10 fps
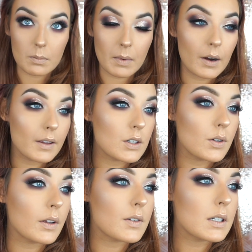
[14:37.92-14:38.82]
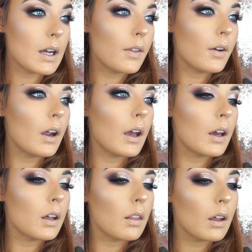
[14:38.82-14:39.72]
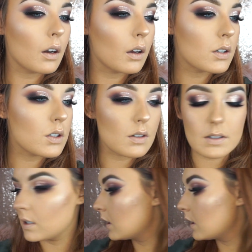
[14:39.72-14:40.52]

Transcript: Marry the two of those together, and then I just